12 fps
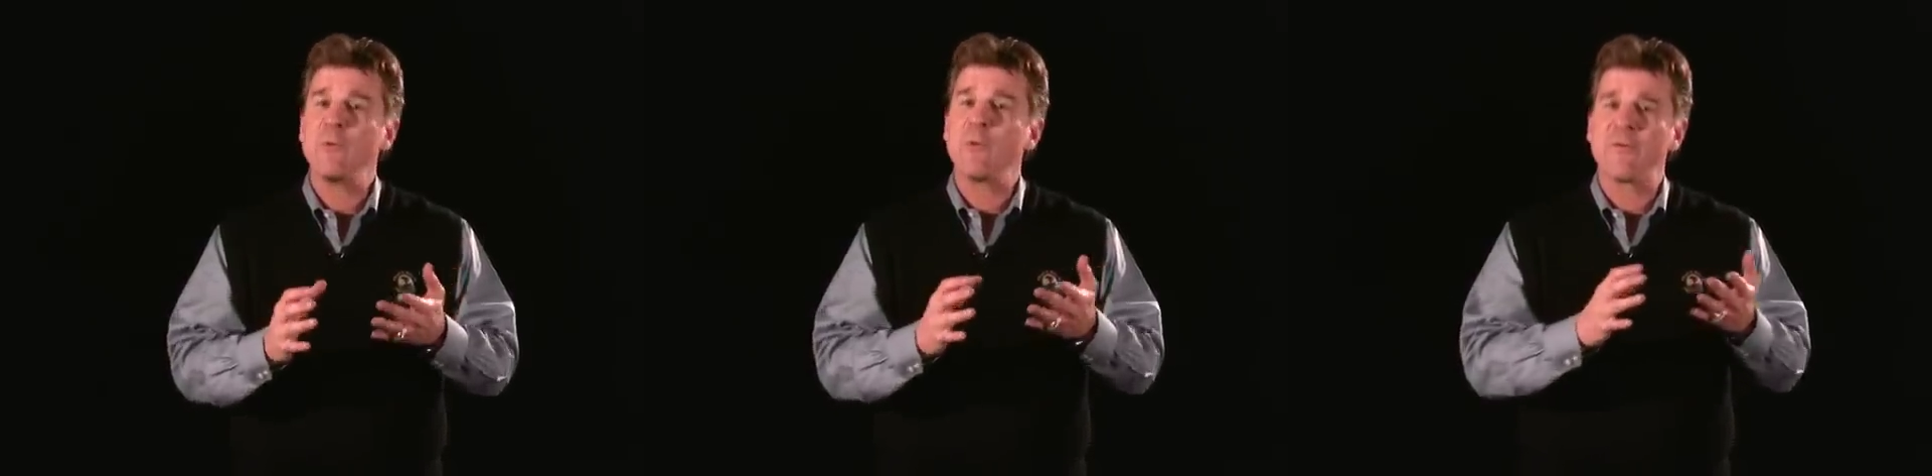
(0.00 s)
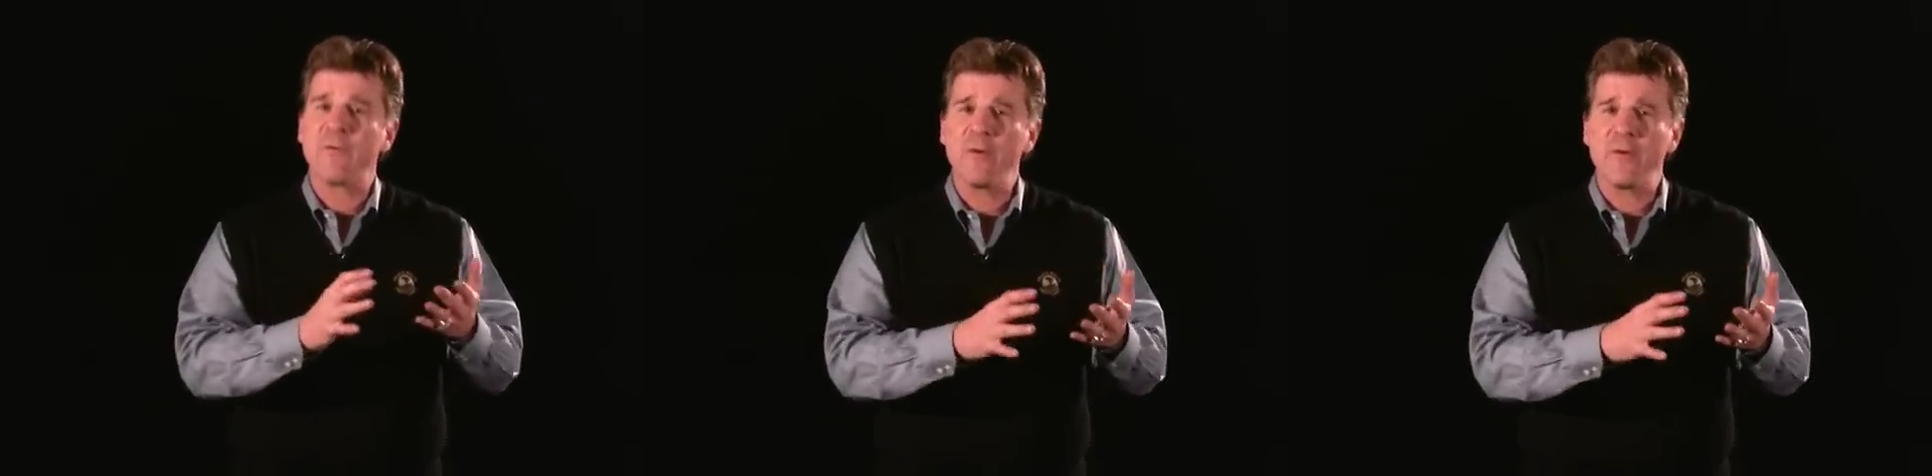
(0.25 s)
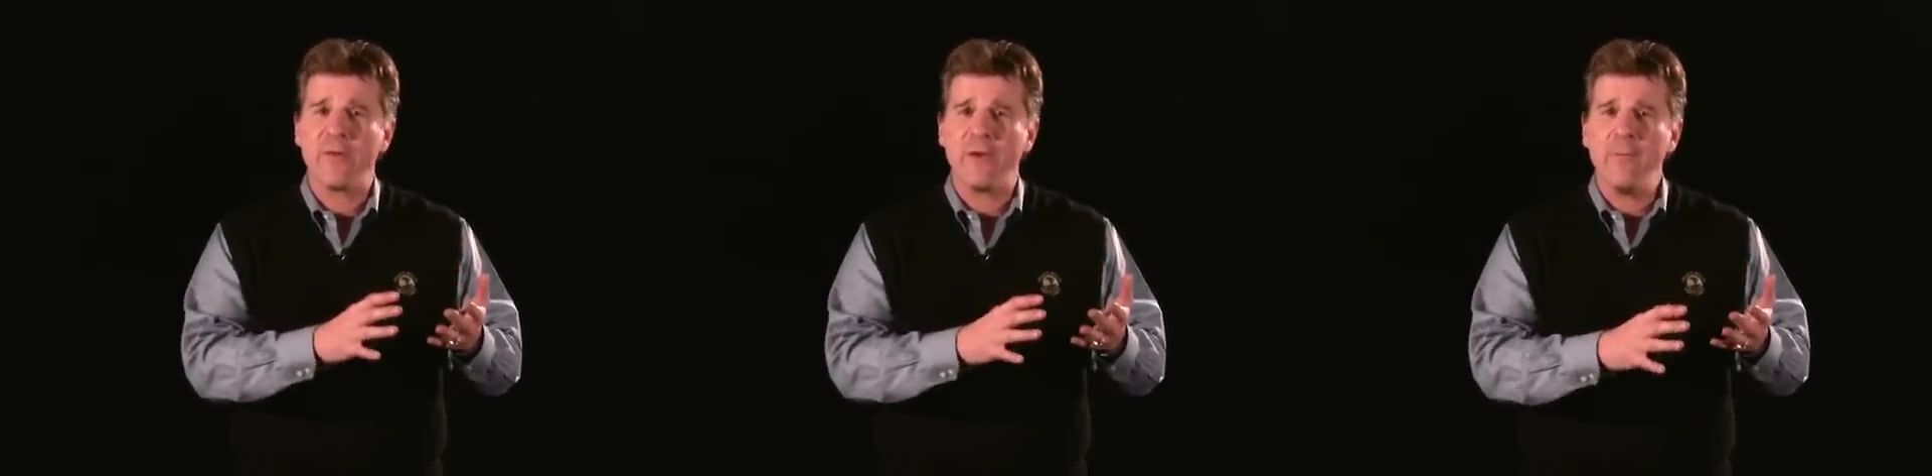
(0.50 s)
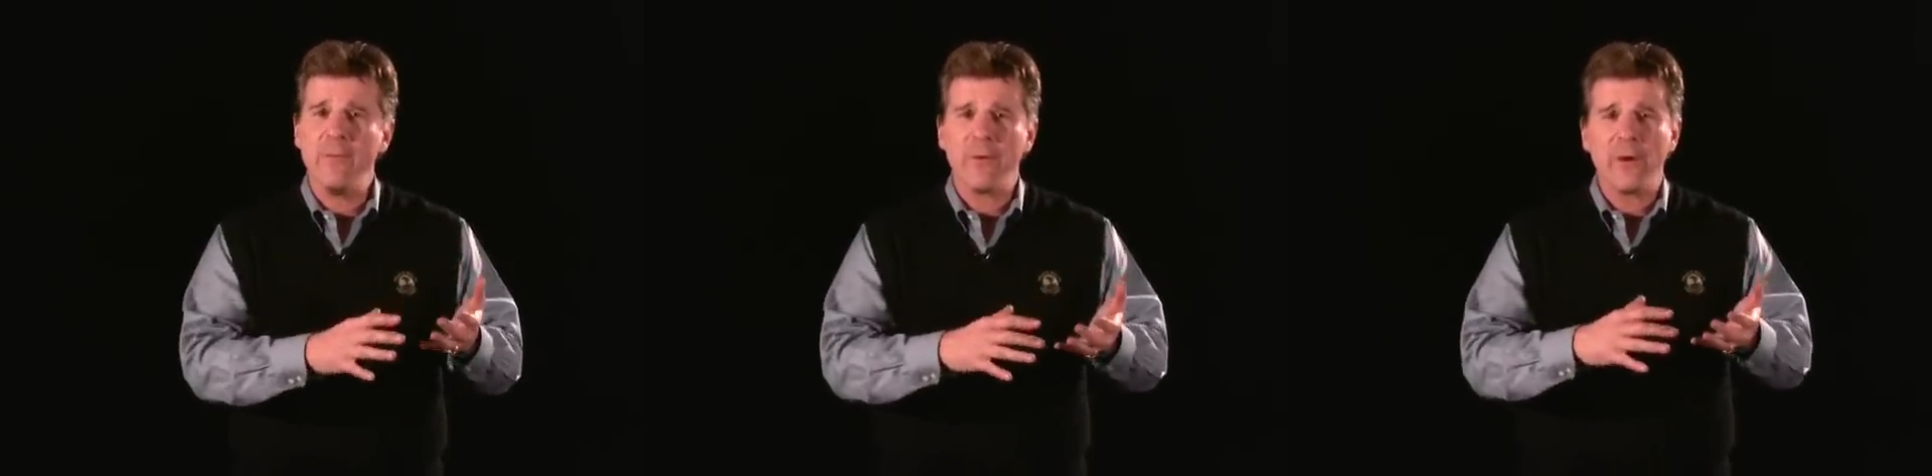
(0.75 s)
We refer to
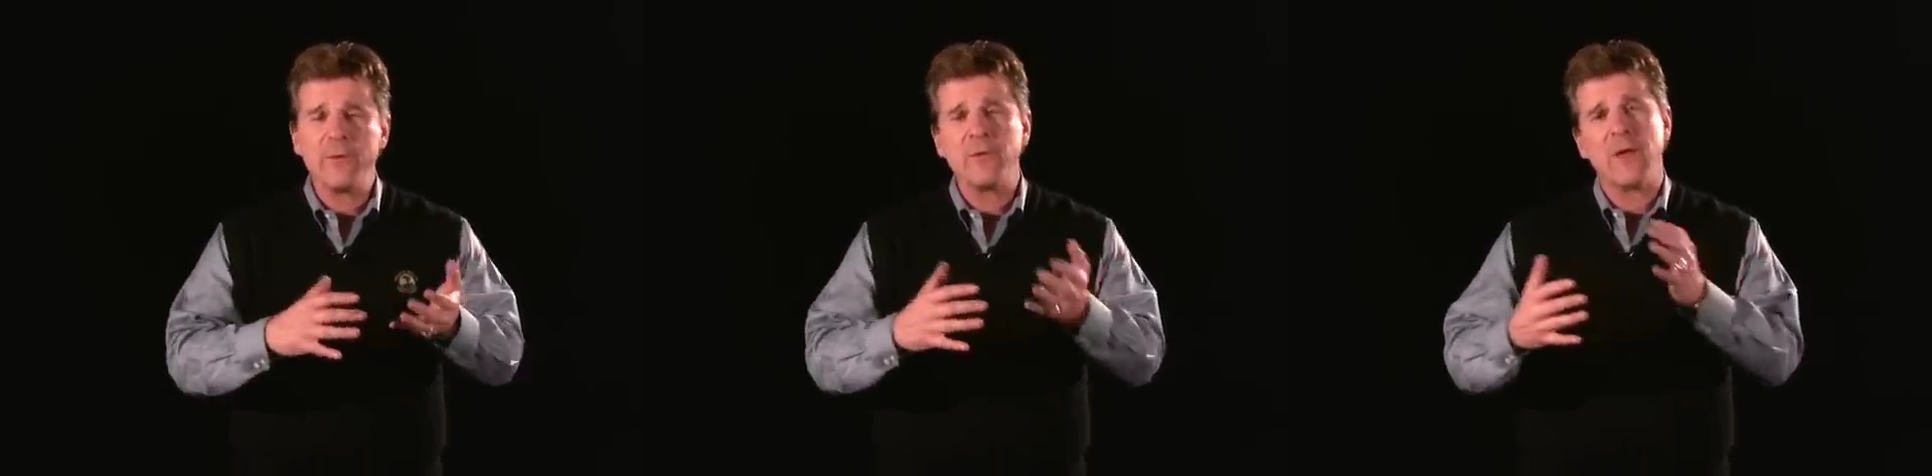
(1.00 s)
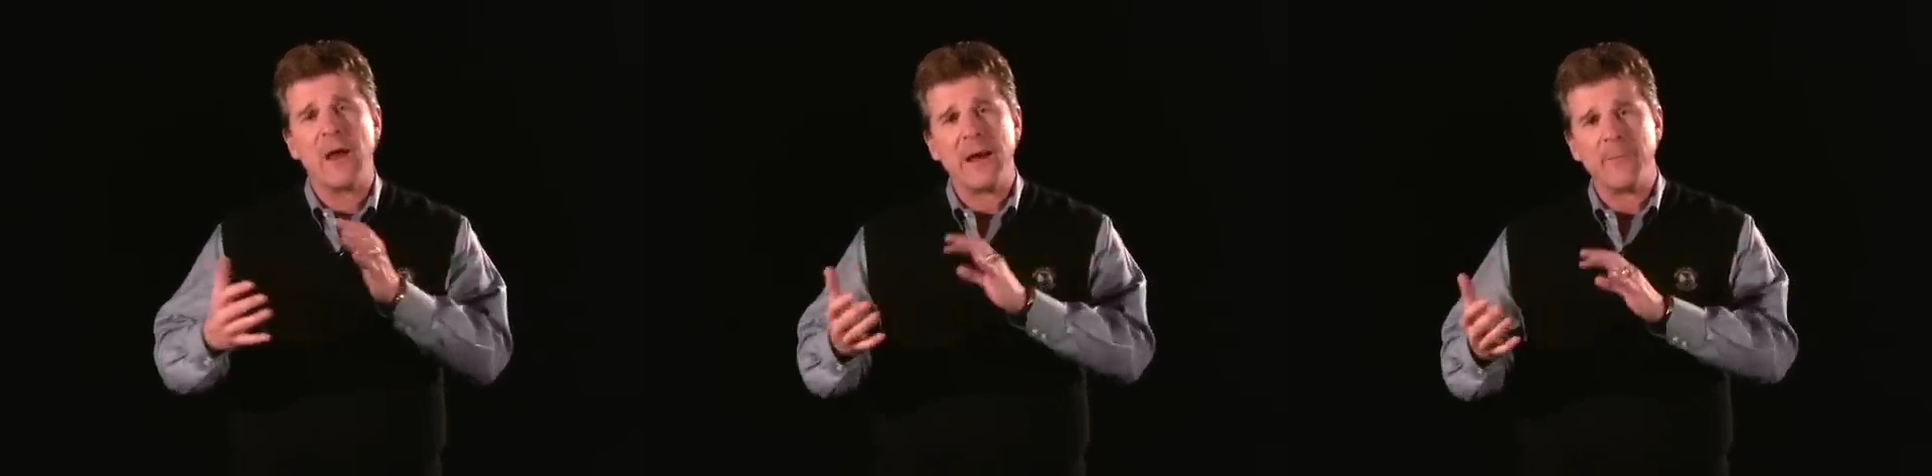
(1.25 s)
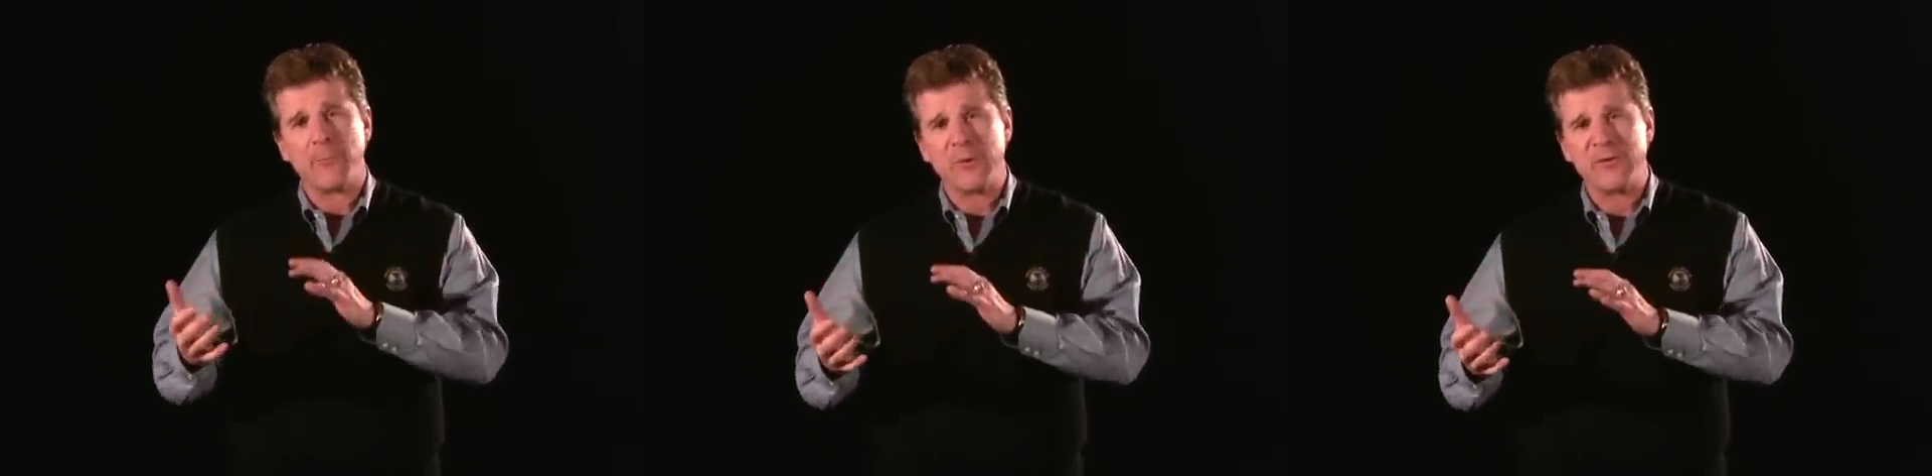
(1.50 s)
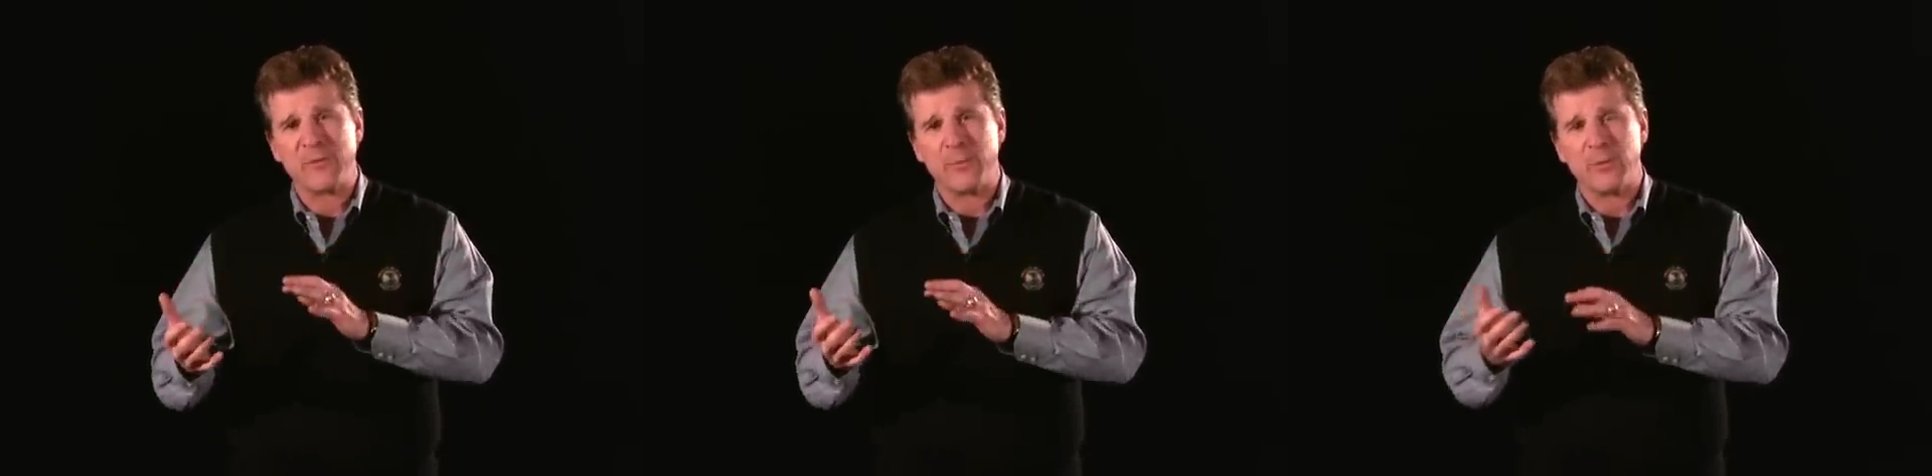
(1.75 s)
them, they're underlying
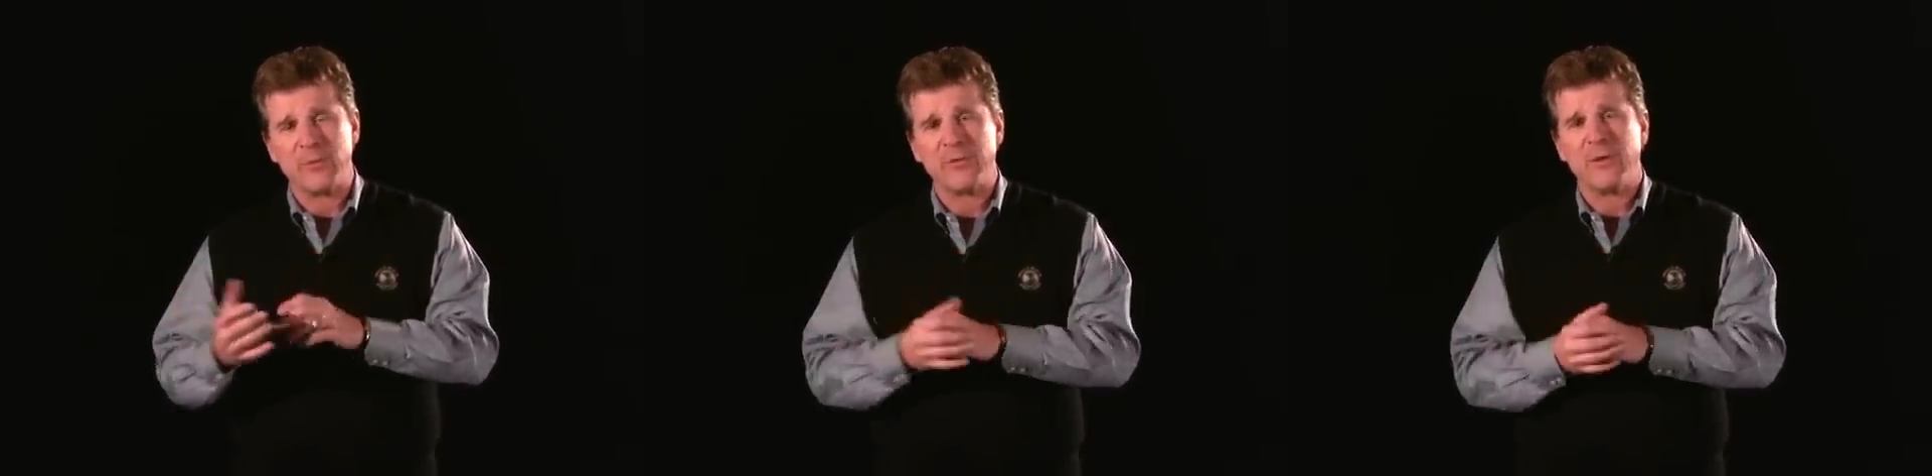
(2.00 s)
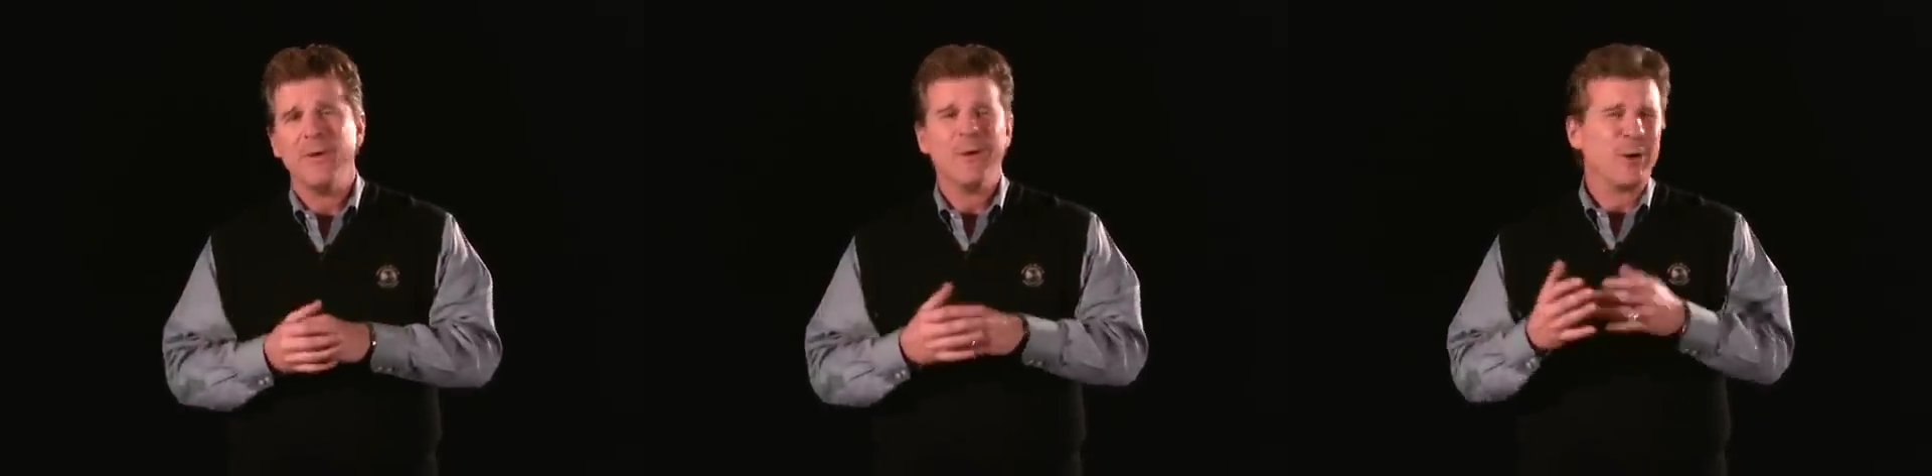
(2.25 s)
principles.